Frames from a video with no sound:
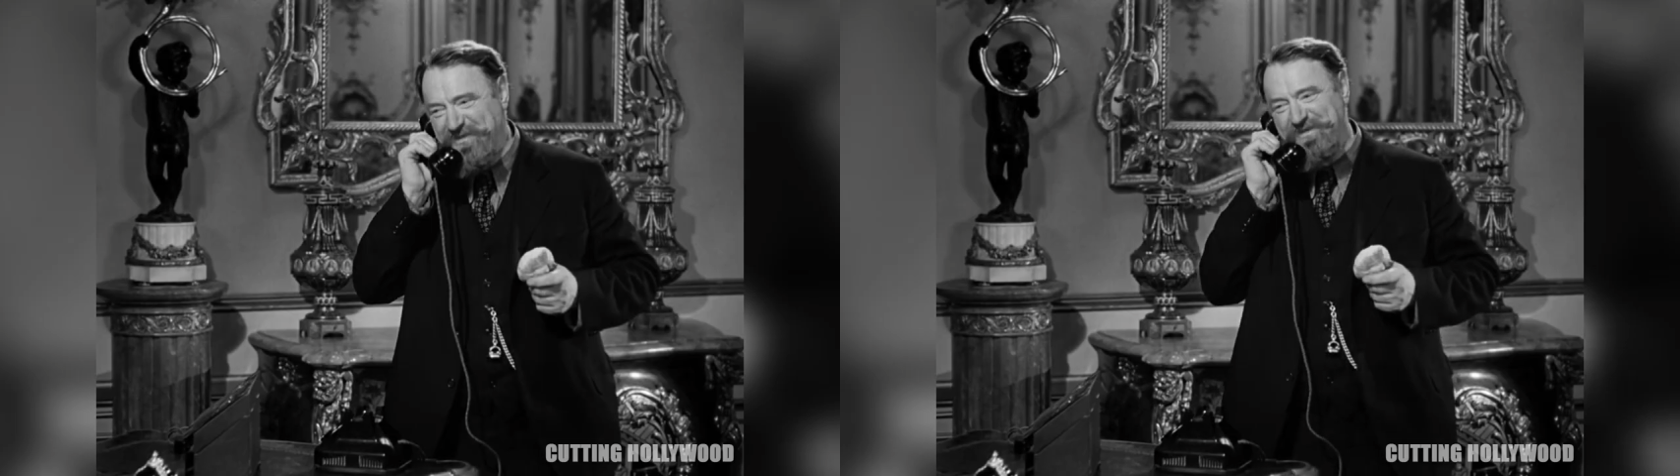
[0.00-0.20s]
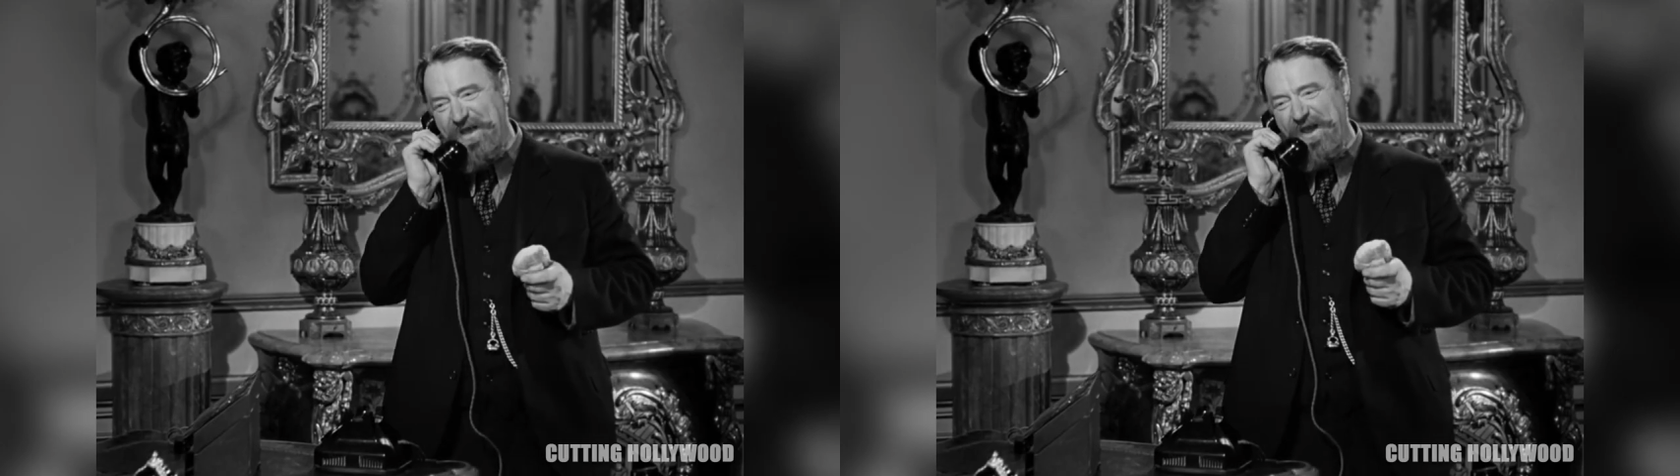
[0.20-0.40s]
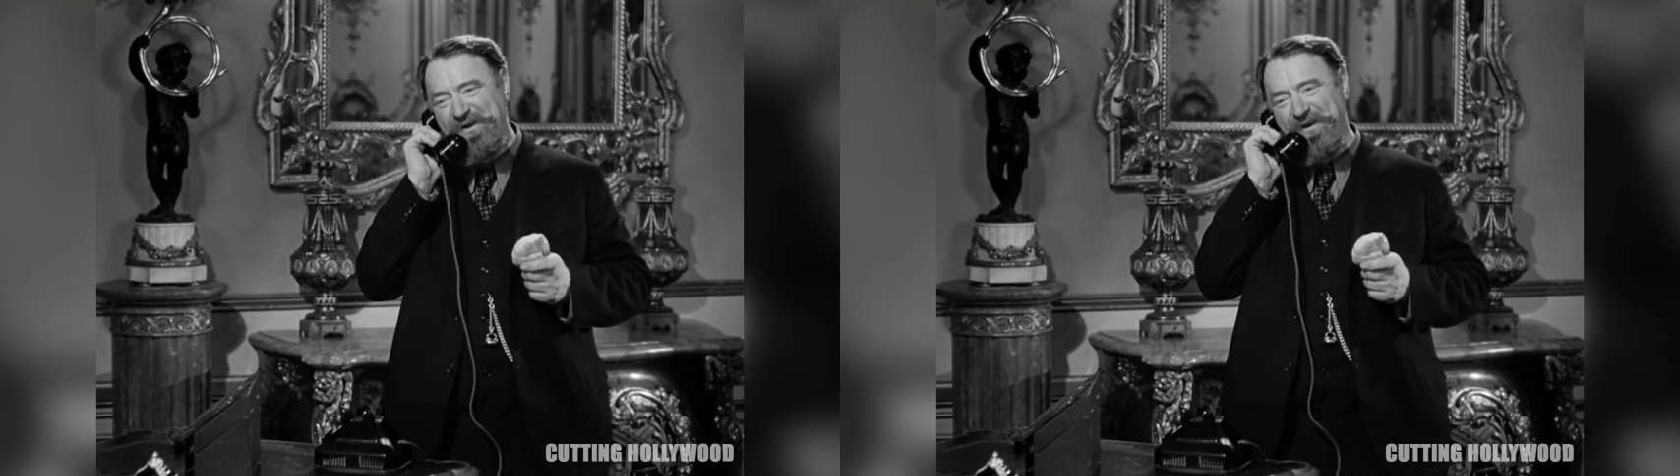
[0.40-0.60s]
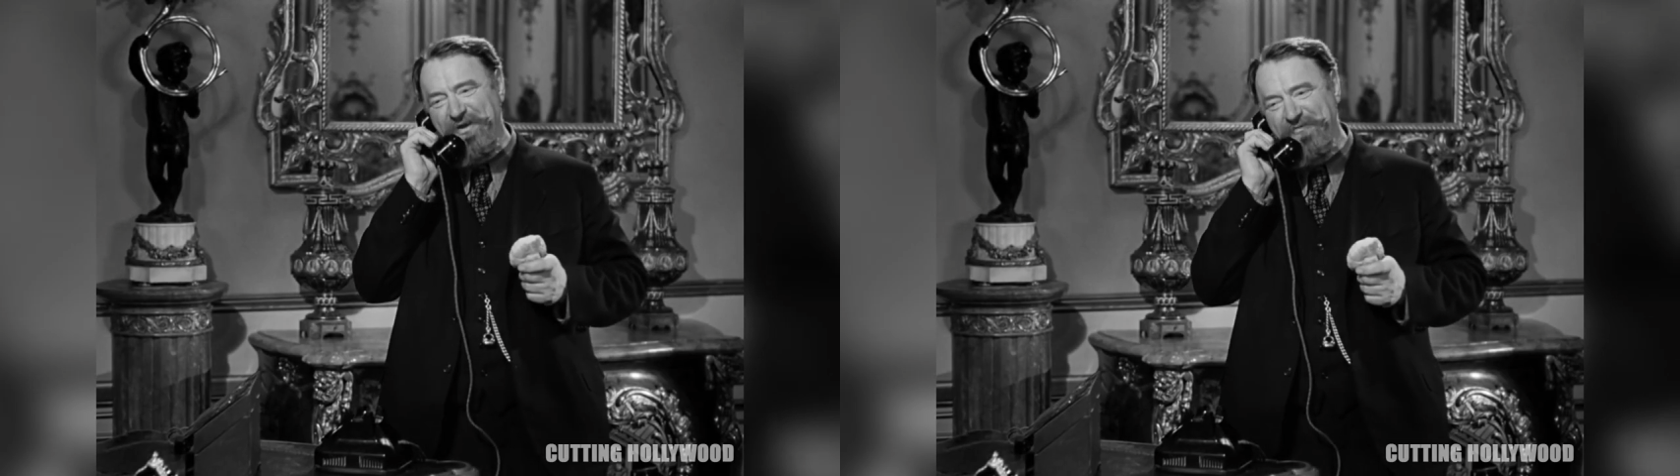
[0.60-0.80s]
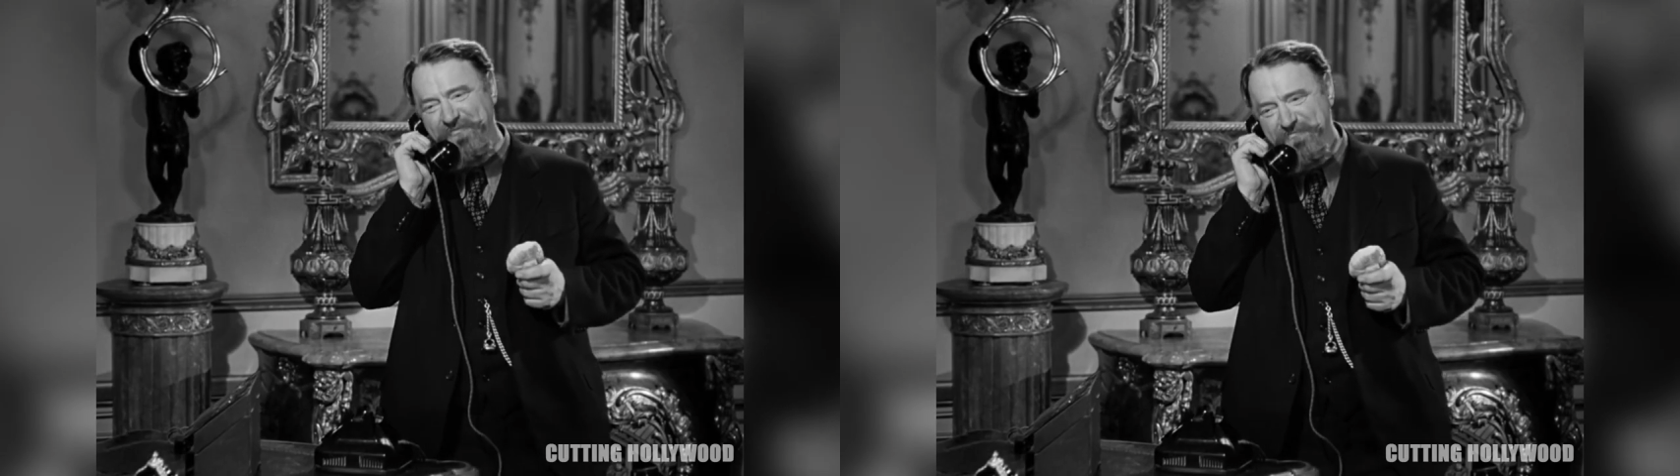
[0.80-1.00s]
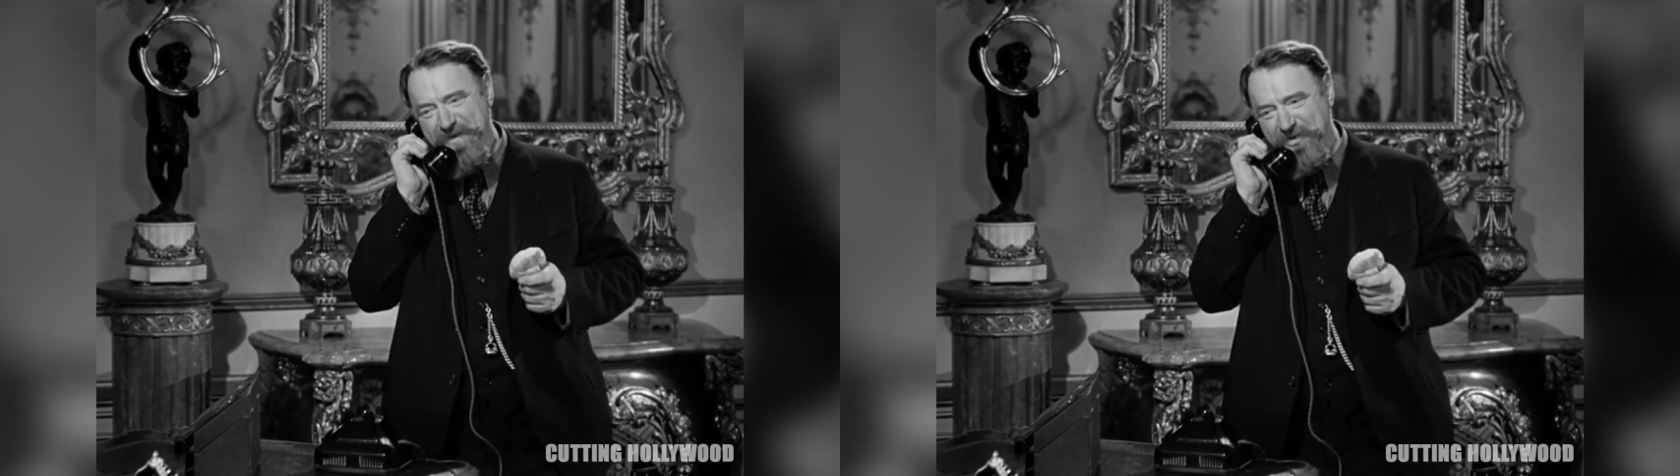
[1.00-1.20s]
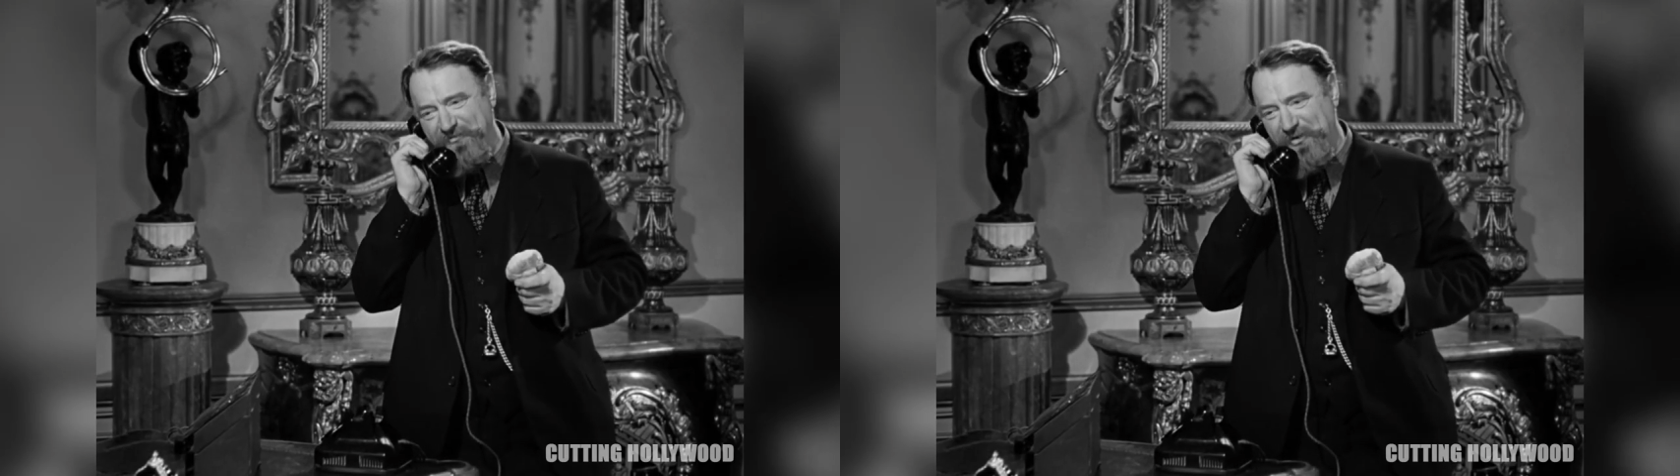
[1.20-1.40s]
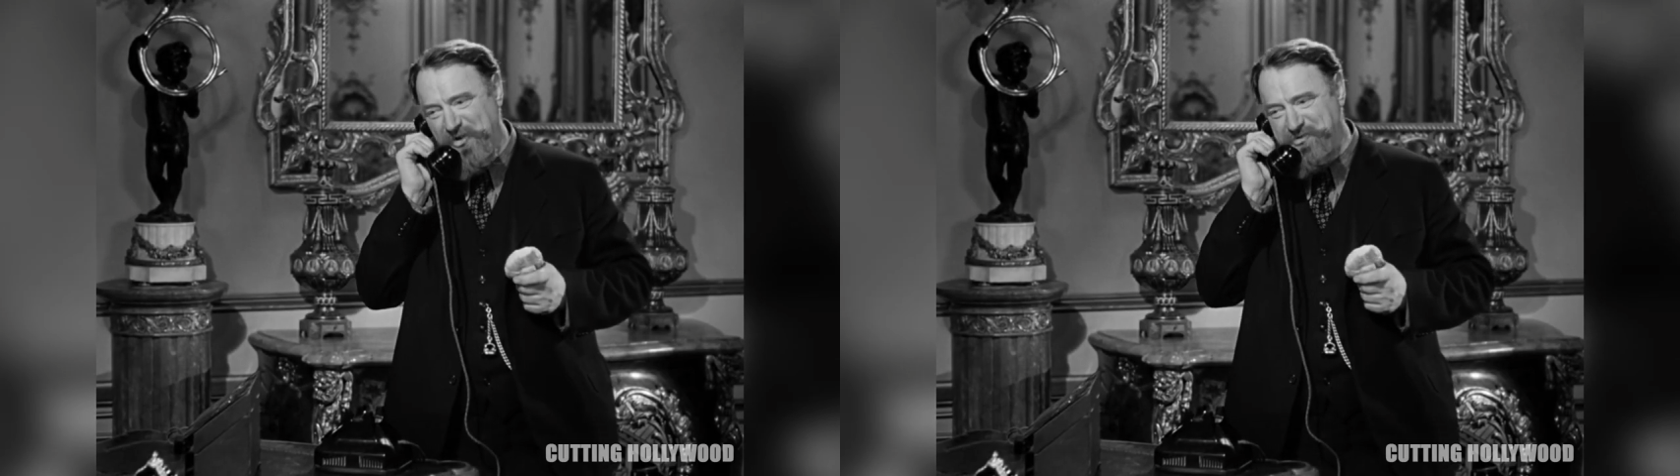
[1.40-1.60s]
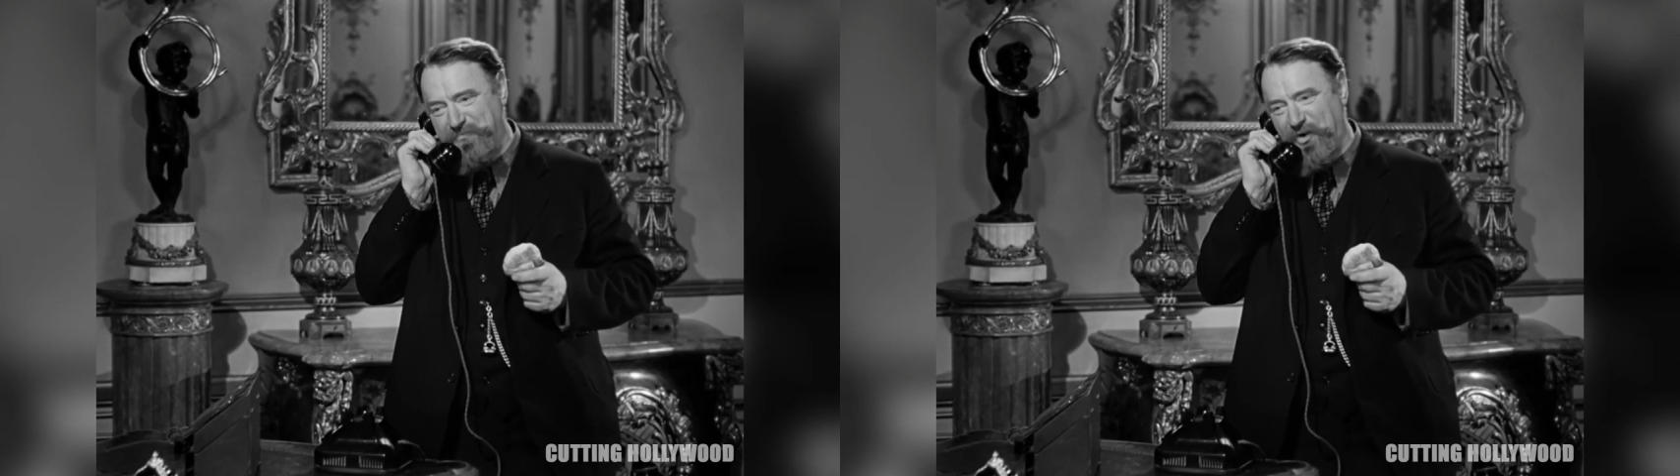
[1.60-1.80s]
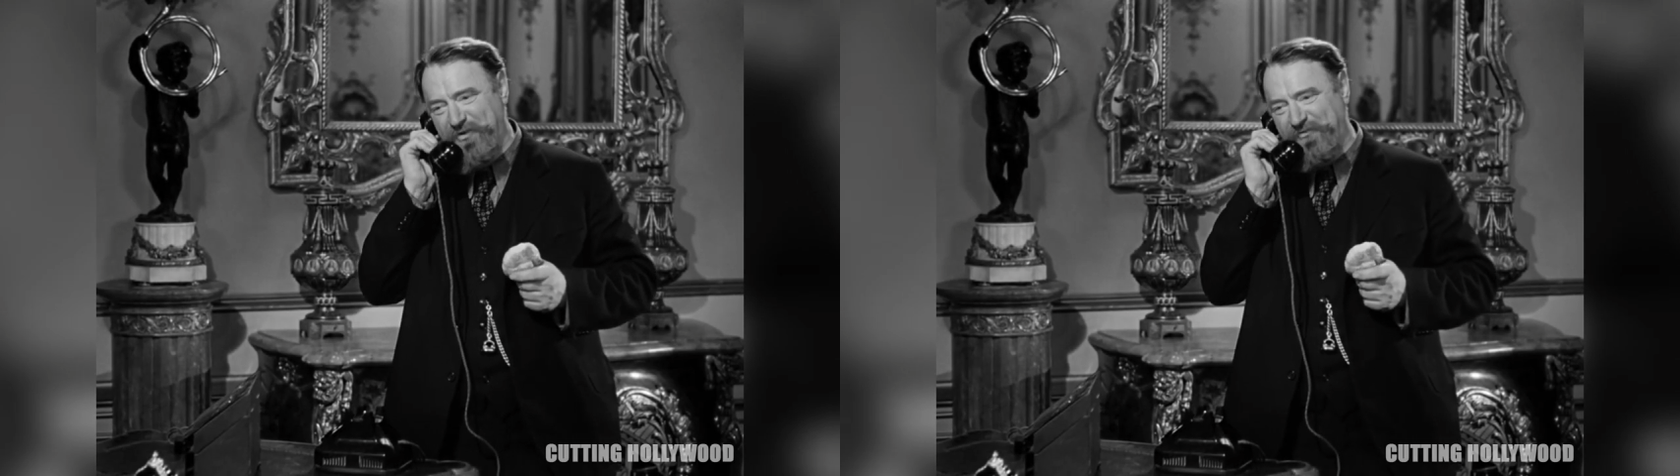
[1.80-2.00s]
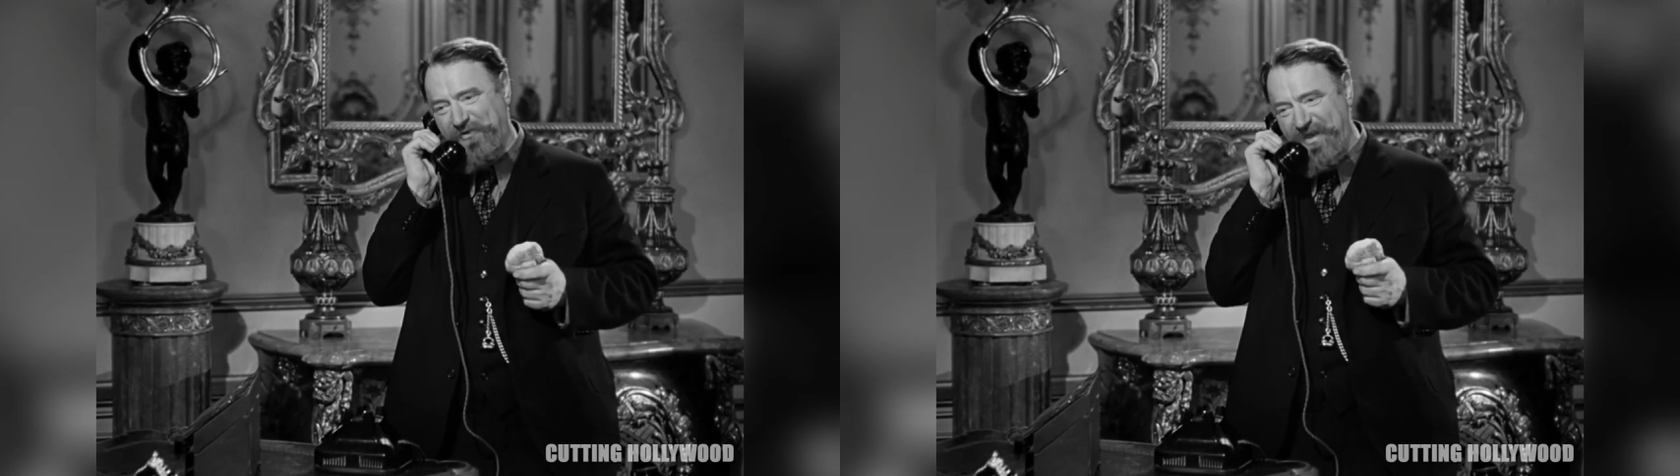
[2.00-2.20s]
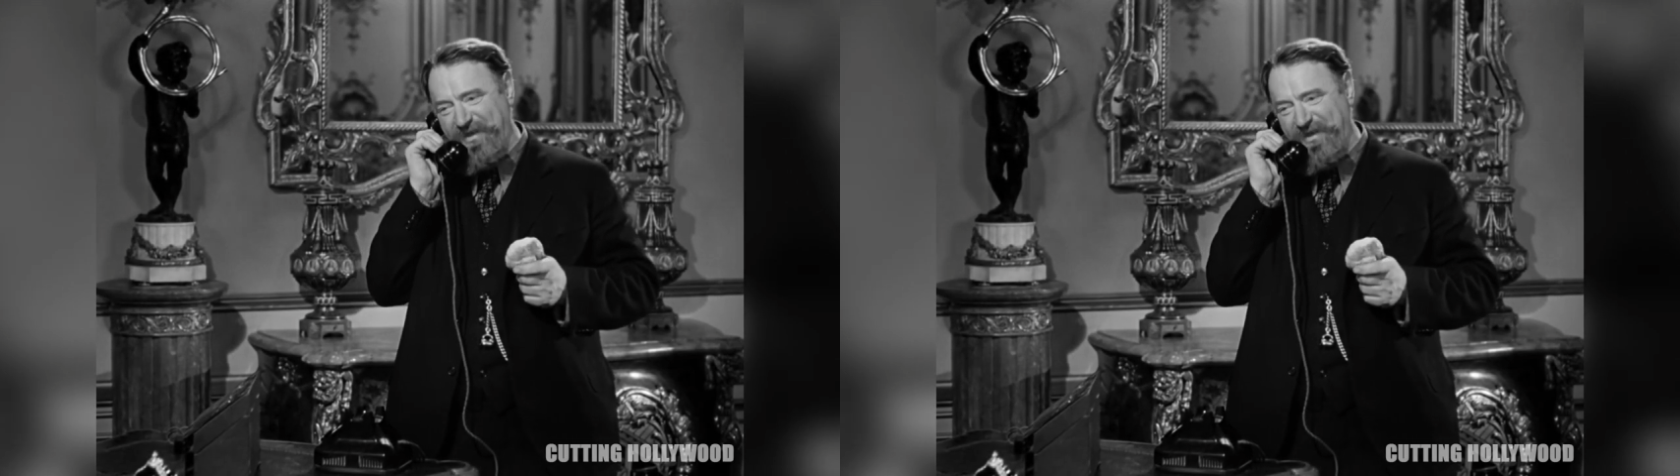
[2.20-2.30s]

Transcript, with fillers: This is Iranoff, member of the Russian Board of